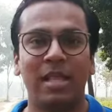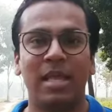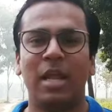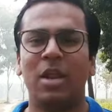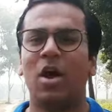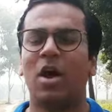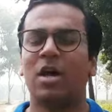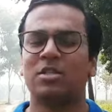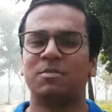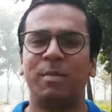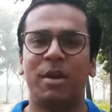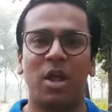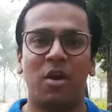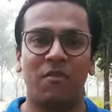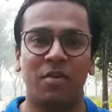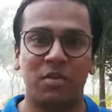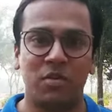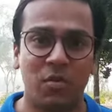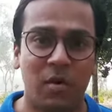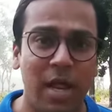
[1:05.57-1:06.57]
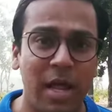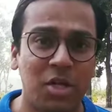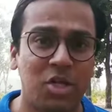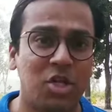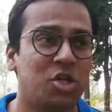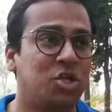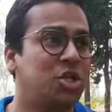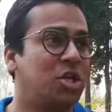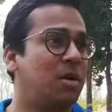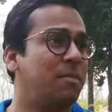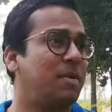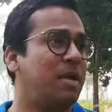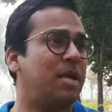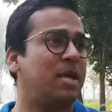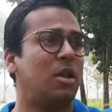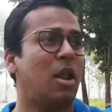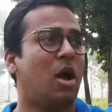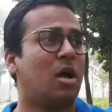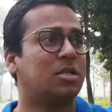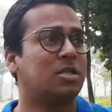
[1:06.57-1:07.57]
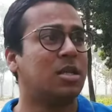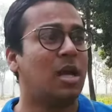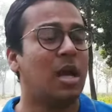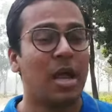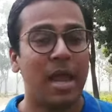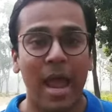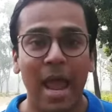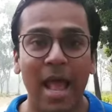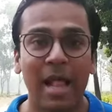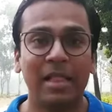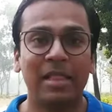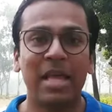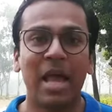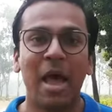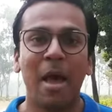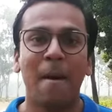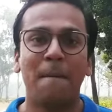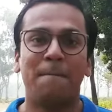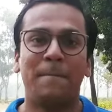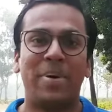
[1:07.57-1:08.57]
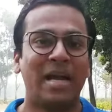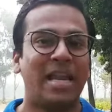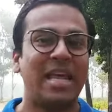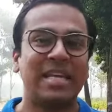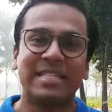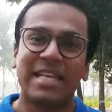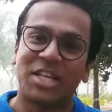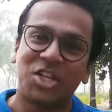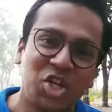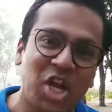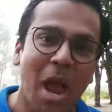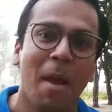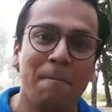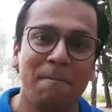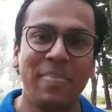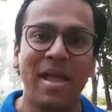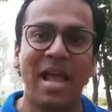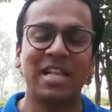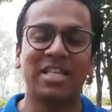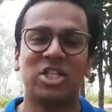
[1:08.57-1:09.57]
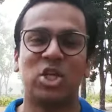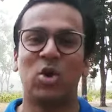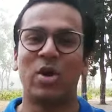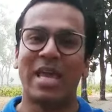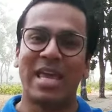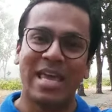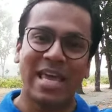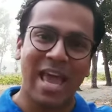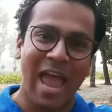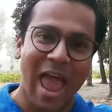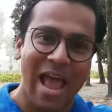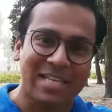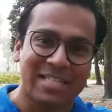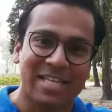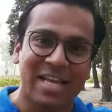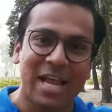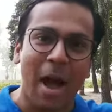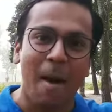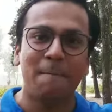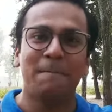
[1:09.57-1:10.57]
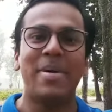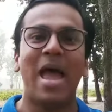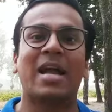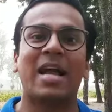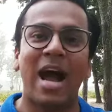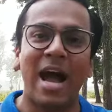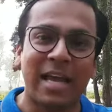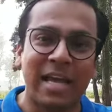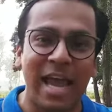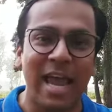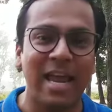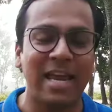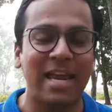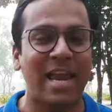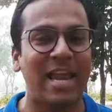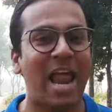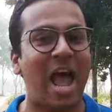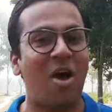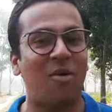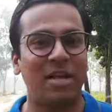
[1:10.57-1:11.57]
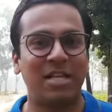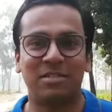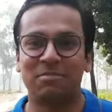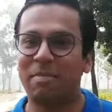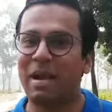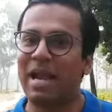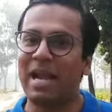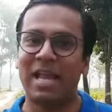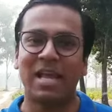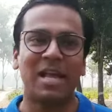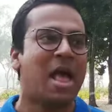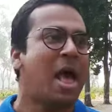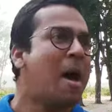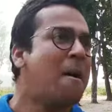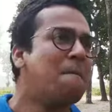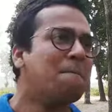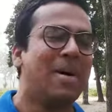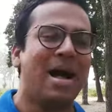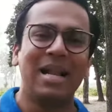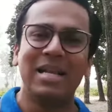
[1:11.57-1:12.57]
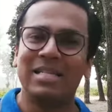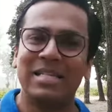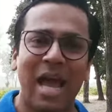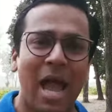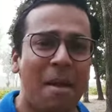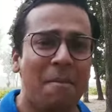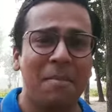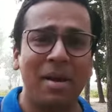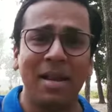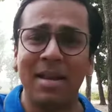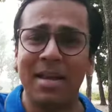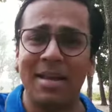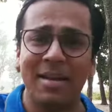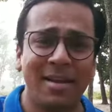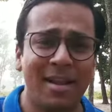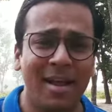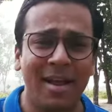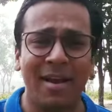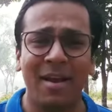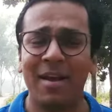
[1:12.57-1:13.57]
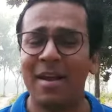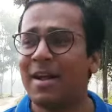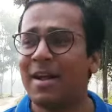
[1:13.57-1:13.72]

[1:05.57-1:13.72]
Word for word: he lost many of his relationships, he lost health, but he's a champion, so he has come back again, and now he's building multi-millionaire